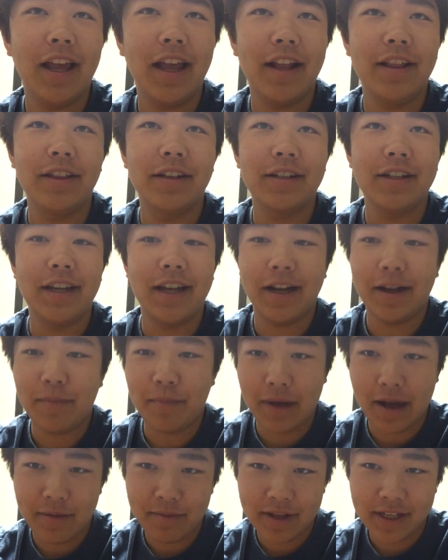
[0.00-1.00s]
and their damn
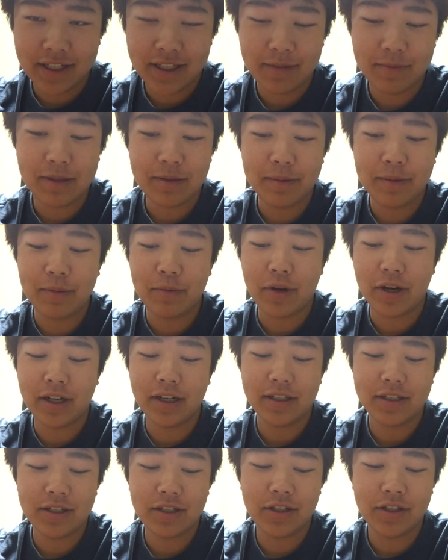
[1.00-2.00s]
mama seem to be
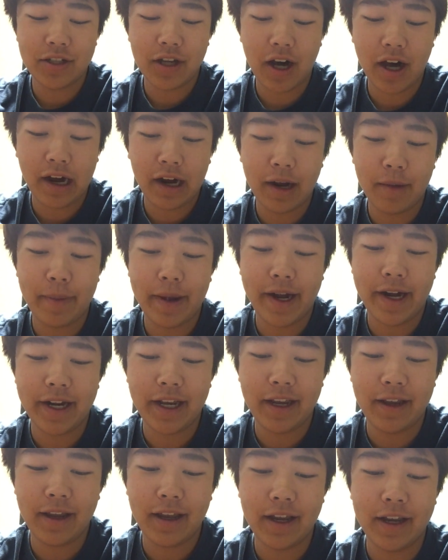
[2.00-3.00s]
wanting to talk about
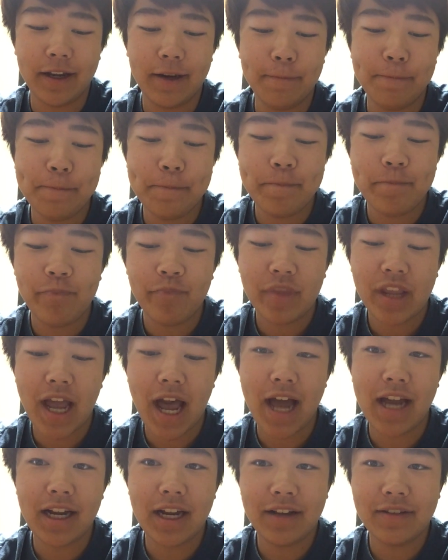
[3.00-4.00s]
it, and
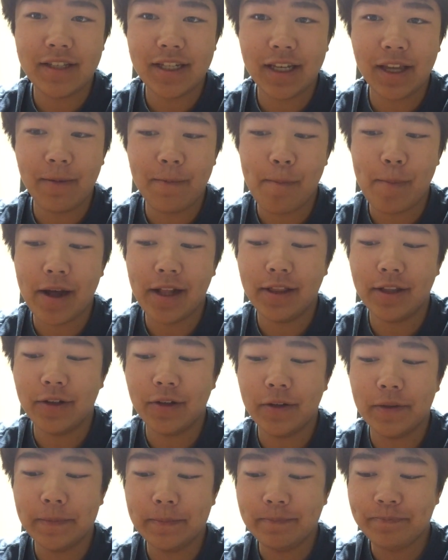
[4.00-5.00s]
I had to give my
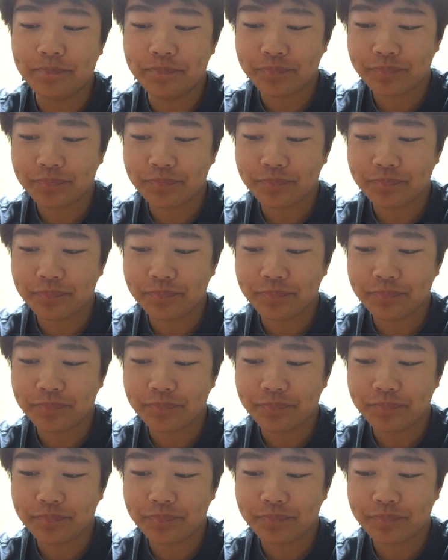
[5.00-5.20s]
little